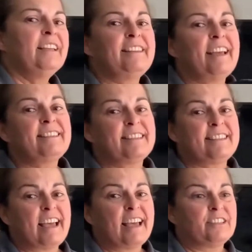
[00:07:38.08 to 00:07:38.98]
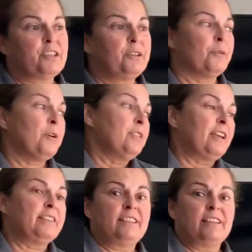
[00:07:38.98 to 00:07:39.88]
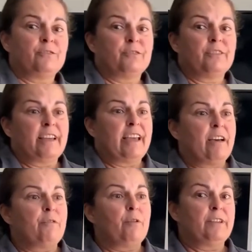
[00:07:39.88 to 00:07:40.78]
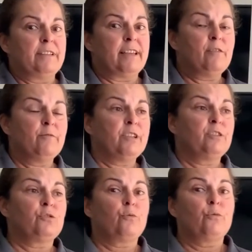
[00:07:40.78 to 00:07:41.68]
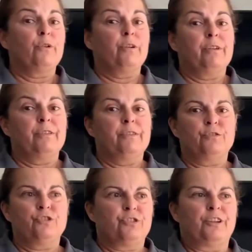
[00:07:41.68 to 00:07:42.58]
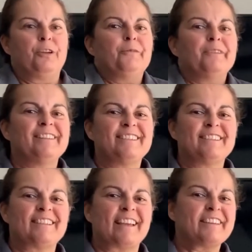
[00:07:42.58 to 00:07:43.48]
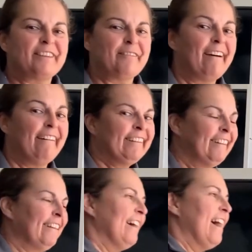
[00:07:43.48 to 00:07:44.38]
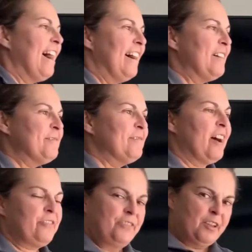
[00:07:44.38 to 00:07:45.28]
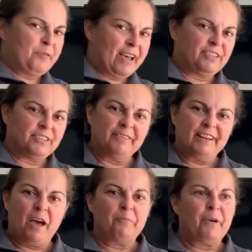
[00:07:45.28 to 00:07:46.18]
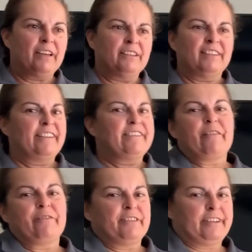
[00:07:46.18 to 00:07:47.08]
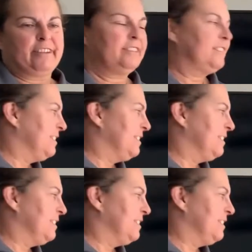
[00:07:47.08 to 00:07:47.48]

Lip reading: That's a sign too. That's either they have all these ailments or they're just doing it to psych you out. I thought about doing that, but I never did it.